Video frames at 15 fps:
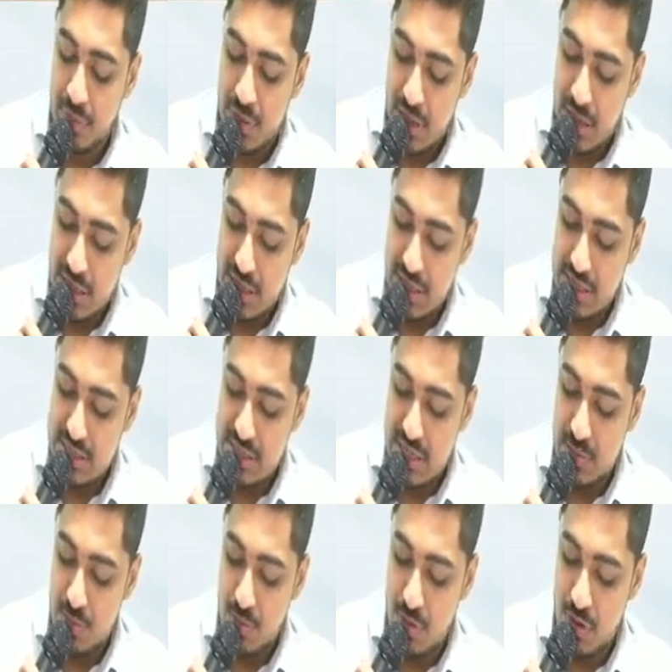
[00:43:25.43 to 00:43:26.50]
It is a
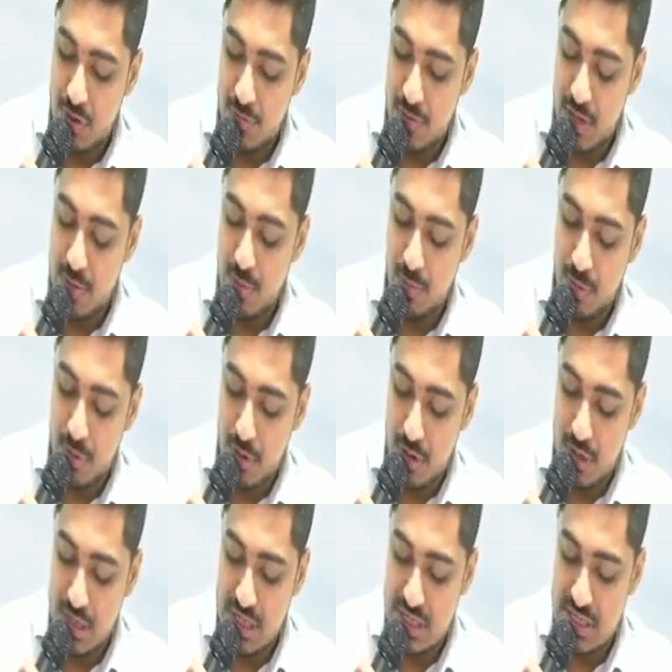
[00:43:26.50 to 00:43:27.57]
number of
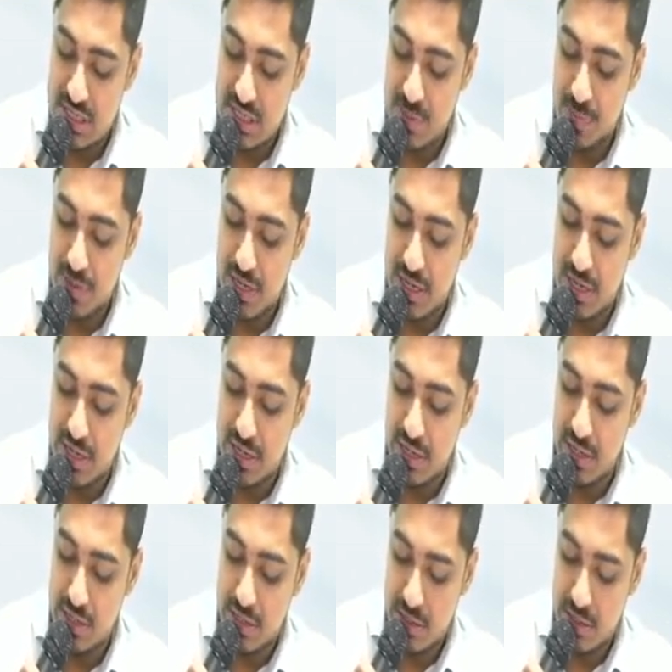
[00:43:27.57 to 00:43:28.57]
employees separated